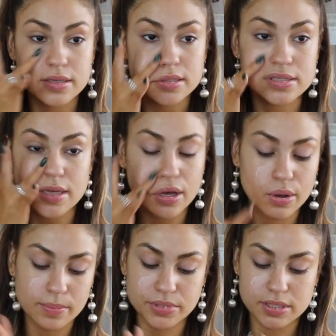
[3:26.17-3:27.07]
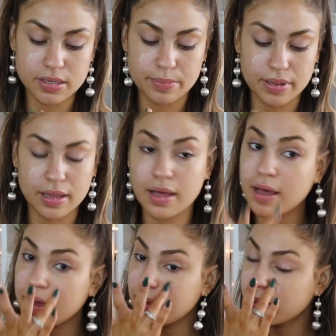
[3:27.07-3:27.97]
So I'm just going to
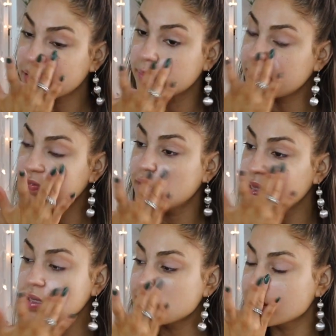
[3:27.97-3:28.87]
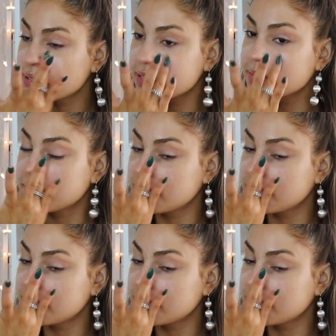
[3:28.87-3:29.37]
apply a little bit of this.